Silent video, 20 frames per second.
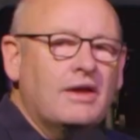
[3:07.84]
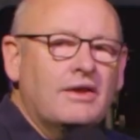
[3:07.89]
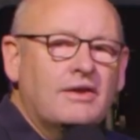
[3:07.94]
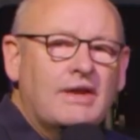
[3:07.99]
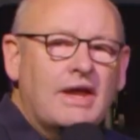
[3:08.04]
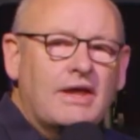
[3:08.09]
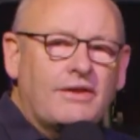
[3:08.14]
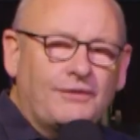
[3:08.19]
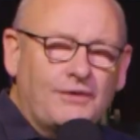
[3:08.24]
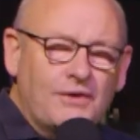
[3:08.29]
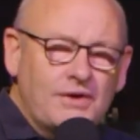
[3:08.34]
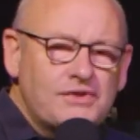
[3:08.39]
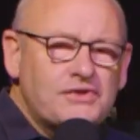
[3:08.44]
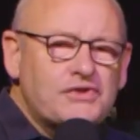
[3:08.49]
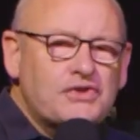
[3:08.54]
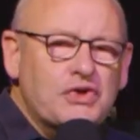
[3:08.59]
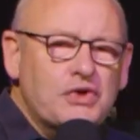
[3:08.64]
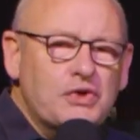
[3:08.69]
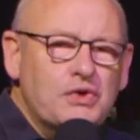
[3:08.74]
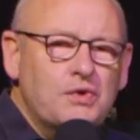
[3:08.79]
Now, the first
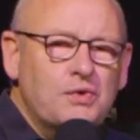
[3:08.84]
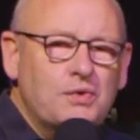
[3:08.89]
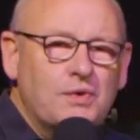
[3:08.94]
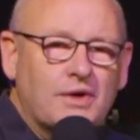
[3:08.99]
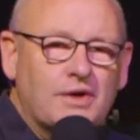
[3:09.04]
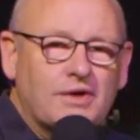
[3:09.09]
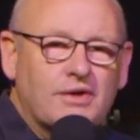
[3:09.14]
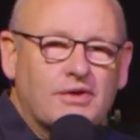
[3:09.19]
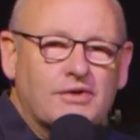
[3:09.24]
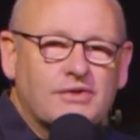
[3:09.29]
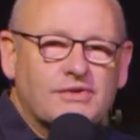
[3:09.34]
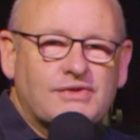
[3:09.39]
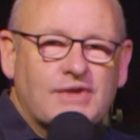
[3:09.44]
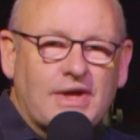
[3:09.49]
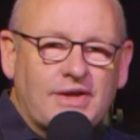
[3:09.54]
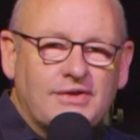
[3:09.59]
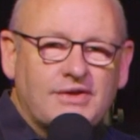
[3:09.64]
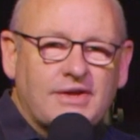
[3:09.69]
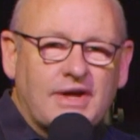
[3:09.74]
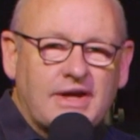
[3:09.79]
two
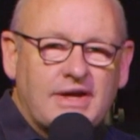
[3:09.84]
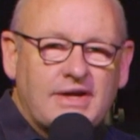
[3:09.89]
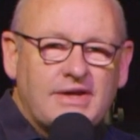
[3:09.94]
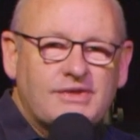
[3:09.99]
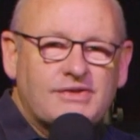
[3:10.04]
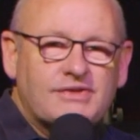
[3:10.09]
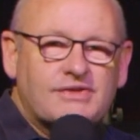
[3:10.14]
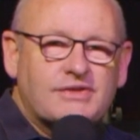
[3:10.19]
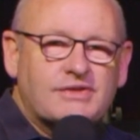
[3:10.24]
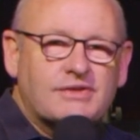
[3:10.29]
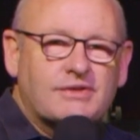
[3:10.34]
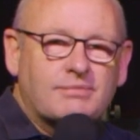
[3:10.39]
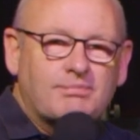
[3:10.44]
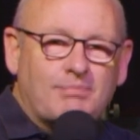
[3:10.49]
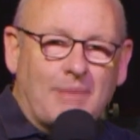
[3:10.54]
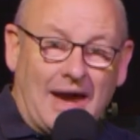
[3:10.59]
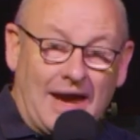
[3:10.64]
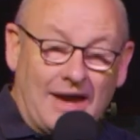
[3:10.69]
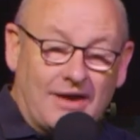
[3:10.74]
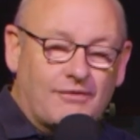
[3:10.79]
Sundays
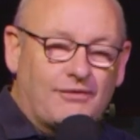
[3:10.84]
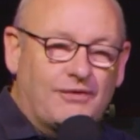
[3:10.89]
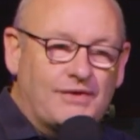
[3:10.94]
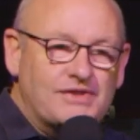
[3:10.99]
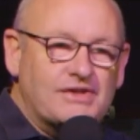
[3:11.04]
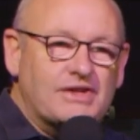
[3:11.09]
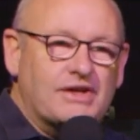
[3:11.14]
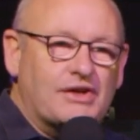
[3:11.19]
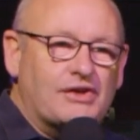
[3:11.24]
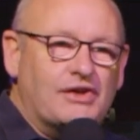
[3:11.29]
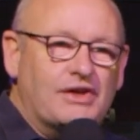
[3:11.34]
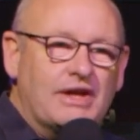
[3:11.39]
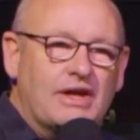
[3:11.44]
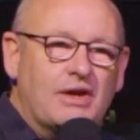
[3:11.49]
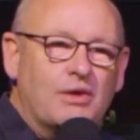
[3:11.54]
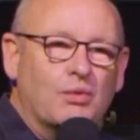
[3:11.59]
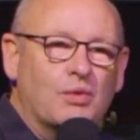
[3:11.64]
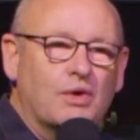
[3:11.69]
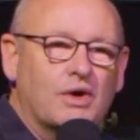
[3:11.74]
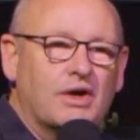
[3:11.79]
back
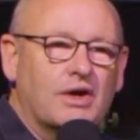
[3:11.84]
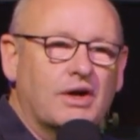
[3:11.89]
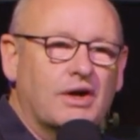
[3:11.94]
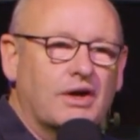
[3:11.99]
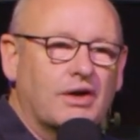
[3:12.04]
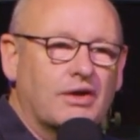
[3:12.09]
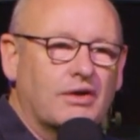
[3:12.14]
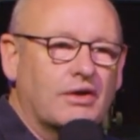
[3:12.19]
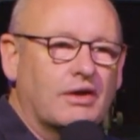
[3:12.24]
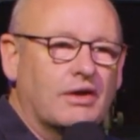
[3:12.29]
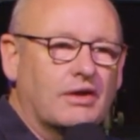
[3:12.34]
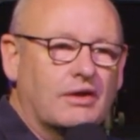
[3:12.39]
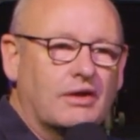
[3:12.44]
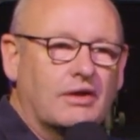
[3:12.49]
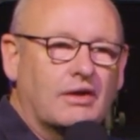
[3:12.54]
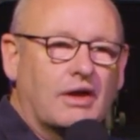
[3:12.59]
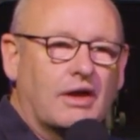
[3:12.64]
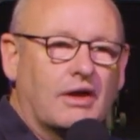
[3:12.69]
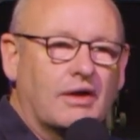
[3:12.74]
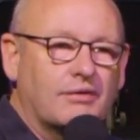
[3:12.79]
physically were
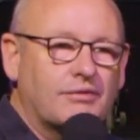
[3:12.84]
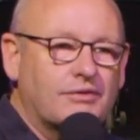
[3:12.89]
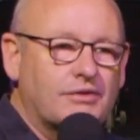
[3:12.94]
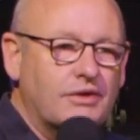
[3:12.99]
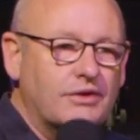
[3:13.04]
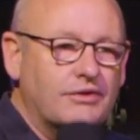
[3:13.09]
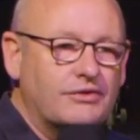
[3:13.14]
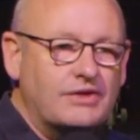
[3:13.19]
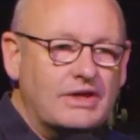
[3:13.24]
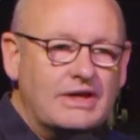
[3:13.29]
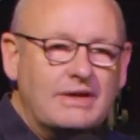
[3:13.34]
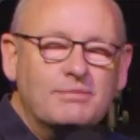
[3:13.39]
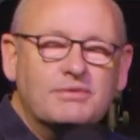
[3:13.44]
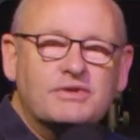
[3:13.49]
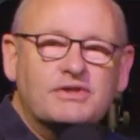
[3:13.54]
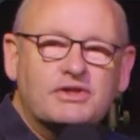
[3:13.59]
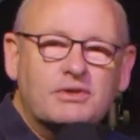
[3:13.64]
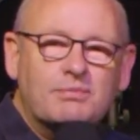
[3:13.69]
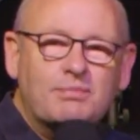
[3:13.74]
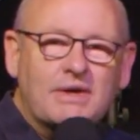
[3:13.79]
uh, deemed
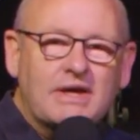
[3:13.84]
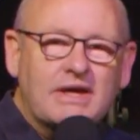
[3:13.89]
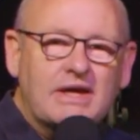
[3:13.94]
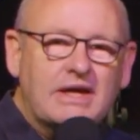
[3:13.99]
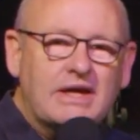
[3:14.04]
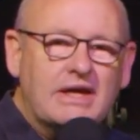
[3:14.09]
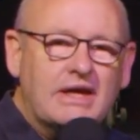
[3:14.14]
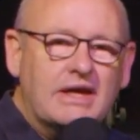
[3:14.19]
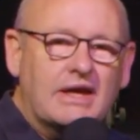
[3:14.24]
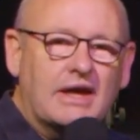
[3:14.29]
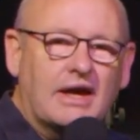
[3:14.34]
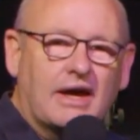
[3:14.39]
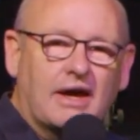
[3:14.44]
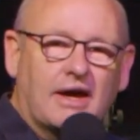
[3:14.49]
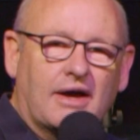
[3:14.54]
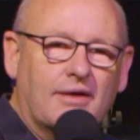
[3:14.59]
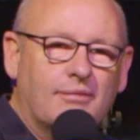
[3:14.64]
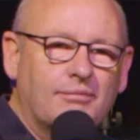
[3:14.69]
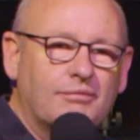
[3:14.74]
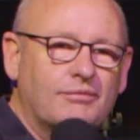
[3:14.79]
to be
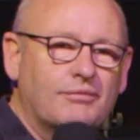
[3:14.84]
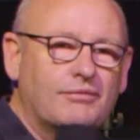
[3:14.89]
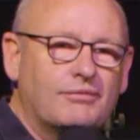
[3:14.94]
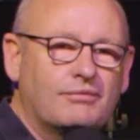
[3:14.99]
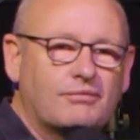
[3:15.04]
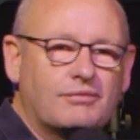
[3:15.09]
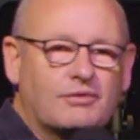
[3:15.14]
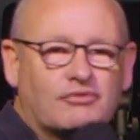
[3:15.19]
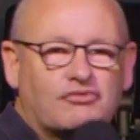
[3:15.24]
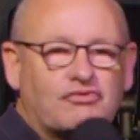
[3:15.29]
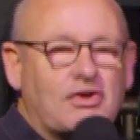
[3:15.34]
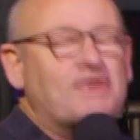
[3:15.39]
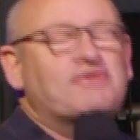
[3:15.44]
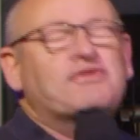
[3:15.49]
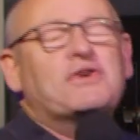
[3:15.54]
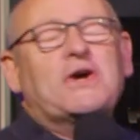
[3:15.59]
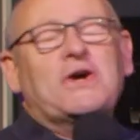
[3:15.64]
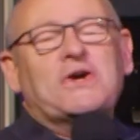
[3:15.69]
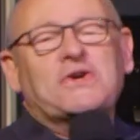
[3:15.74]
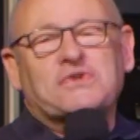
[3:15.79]
um, dress
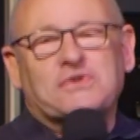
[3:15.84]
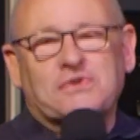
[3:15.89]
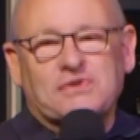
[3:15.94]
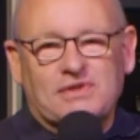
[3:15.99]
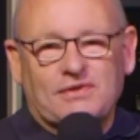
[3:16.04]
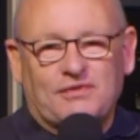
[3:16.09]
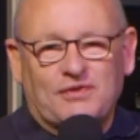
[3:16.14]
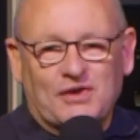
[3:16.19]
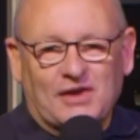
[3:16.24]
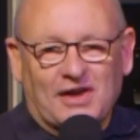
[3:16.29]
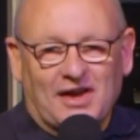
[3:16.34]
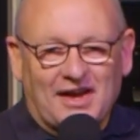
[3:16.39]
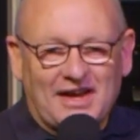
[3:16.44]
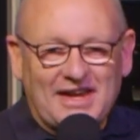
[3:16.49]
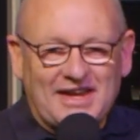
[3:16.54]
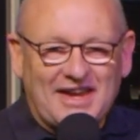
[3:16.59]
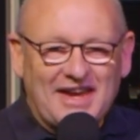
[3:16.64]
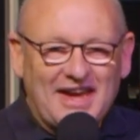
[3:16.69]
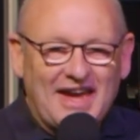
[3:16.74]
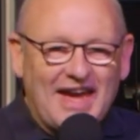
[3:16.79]
rehearsals, if you
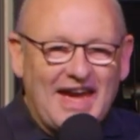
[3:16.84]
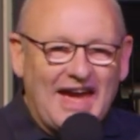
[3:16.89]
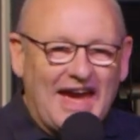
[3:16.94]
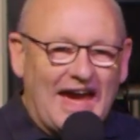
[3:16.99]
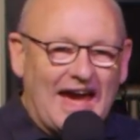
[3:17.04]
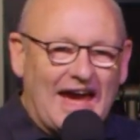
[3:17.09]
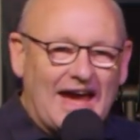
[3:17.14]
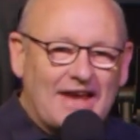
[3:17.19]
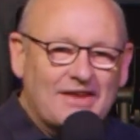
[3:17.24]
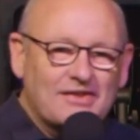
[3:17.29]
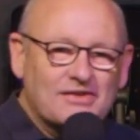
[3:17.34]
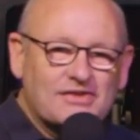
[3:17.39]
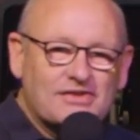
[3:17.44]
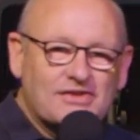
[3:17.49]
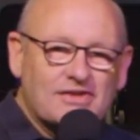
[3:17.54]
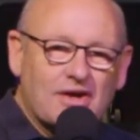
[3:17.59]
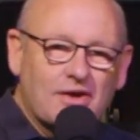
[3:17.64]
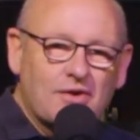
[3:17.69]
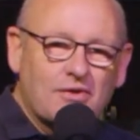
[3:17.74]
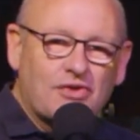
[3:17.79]
like. And
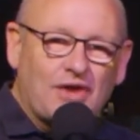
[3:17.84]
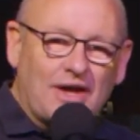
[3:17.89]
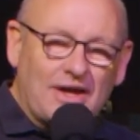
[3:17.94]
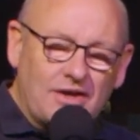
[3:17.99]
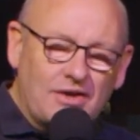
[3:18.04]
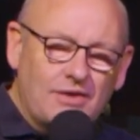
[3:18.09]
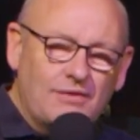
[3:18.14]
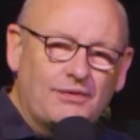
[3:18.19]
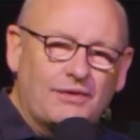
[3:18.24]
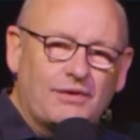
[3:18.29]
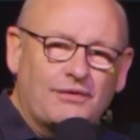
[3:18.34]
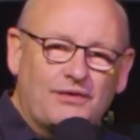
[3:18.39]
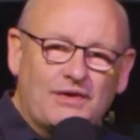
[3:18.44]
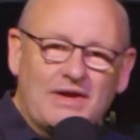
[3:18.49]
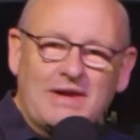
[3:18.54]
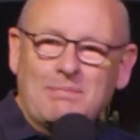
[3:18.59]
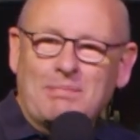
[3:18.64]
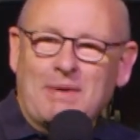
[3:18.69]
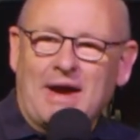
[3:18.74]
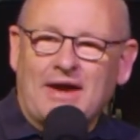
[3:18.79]
so, thank you for the
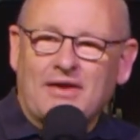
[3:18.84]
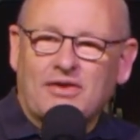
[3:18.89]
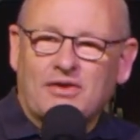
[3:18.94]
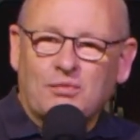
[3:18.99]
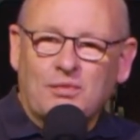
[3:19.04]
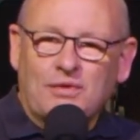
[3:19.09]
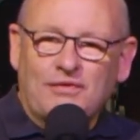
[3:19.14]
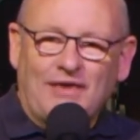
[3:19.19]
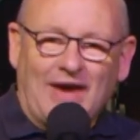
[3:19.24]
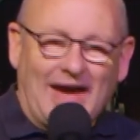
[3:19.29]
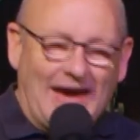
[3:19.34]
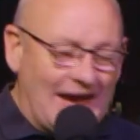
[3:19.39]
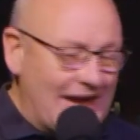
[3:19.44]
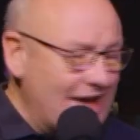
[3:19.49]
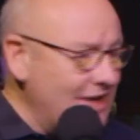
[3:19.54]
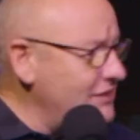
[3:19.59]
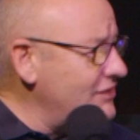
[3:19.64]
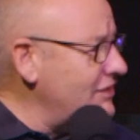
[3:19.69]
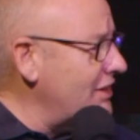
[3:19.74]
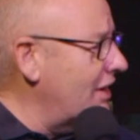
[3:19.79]
feedback that we've
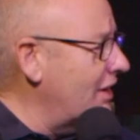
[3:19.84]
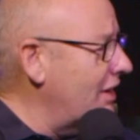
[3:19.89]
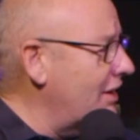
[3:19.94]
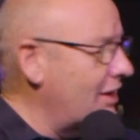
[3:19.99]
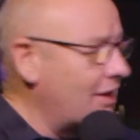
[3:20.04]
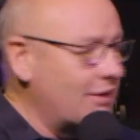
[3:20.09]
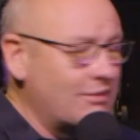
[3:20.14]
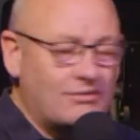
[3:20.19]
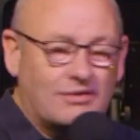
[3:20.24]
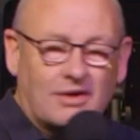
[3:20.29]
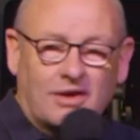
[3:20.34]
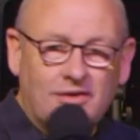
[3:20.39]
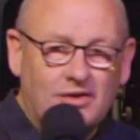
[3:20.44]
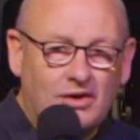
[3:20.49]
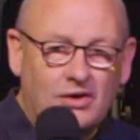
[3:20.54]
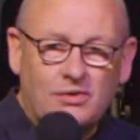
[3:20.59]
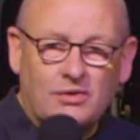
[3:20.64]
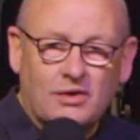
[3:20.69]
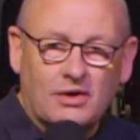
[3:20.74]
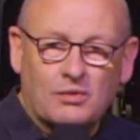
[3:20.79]
had. Uh, I, I,
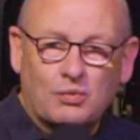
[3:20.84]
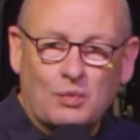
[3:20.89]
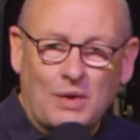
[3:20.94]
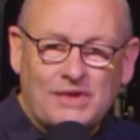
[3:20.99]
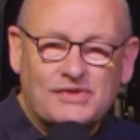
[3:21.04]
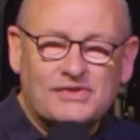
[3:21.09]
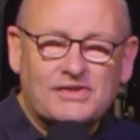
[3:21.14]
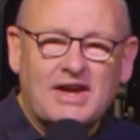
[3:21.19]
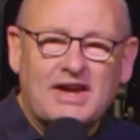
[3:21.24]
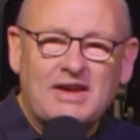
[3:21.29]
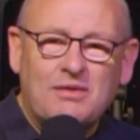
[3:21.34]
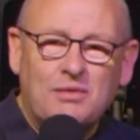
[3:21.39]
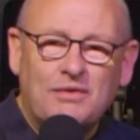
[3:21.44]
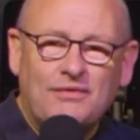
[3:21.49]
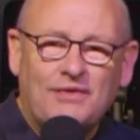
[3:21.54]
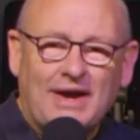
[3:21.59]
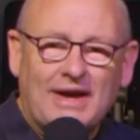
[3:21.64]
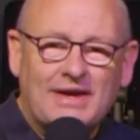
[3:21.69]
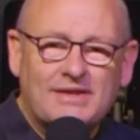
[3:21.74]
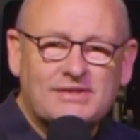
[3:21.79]
know at Westgate
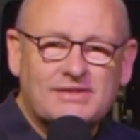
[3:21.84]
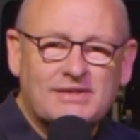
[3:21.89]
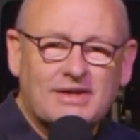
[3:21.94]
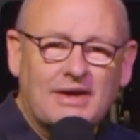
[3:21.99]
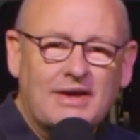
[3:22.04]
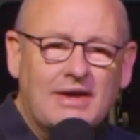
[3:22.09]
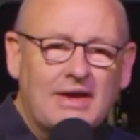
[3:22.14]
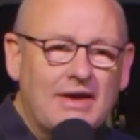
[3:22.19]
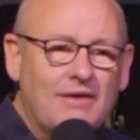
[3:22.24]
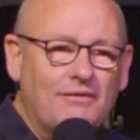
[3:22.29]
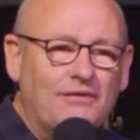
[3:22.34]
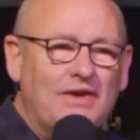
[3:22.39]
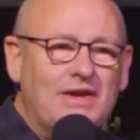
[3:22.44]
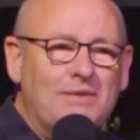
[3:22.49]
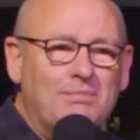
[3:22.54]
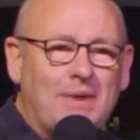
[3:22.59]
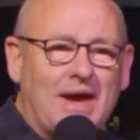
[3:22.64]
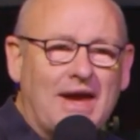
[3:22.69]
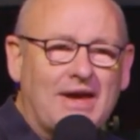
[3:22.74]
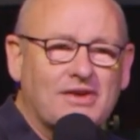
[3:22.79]
we've had uh,
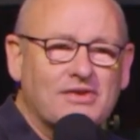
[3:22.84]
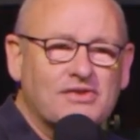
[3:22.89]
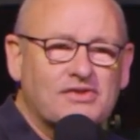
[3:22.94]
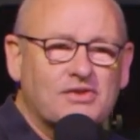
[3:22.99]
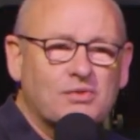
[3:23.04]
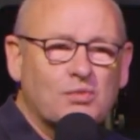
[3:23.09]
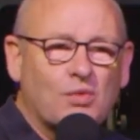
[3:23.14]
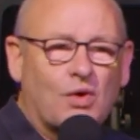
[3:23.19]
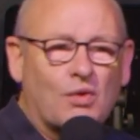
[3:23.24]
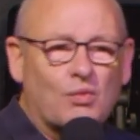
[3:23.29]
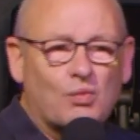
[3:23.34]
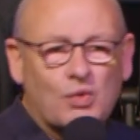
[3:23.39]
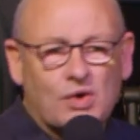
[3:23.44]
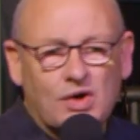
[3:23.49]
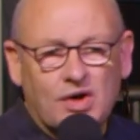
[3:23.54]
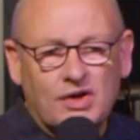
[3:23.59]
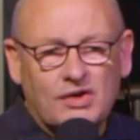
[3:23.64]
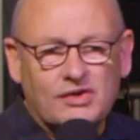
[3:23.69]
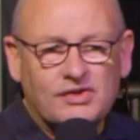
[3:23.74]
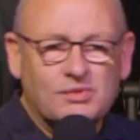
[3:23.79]
feedback as to what
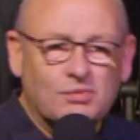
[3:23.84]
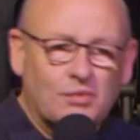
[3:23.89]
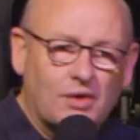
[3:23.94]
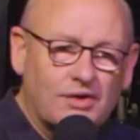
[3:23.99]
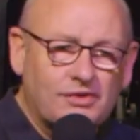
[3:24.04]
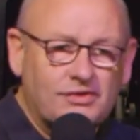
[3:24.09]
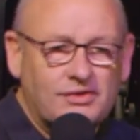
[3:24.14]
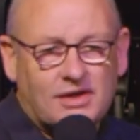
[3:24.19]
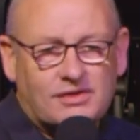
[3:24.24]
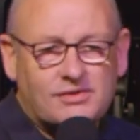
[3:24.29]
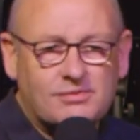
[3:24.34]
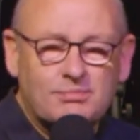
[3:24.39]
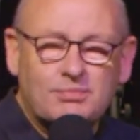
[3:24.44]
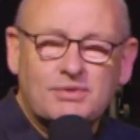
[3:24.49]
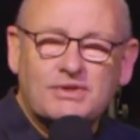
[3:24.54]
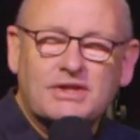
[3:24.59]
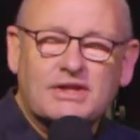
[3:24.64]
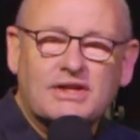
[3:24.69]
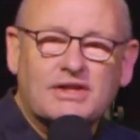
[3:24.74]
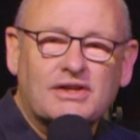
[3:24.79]
works and what doesn't
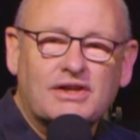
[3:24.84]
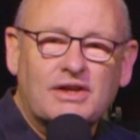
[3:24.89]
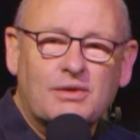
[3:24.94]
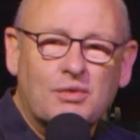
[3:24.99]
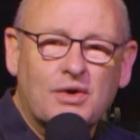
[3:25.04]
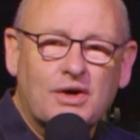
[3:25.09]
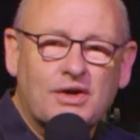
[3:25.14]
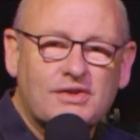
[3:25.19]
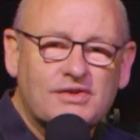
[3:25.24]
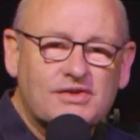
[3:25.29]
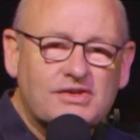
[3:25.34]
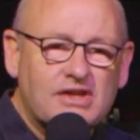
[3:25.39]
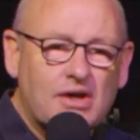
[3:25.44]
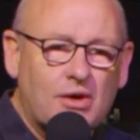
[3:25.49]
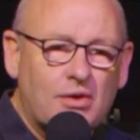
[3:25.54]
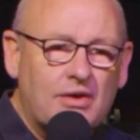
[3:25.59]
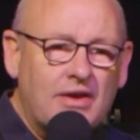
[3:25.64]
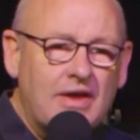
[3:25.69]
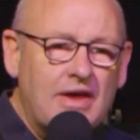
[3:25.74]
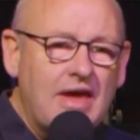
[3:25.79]
particularly work, and
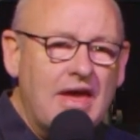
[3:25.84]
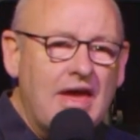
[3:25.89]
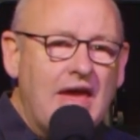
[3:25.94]
so on.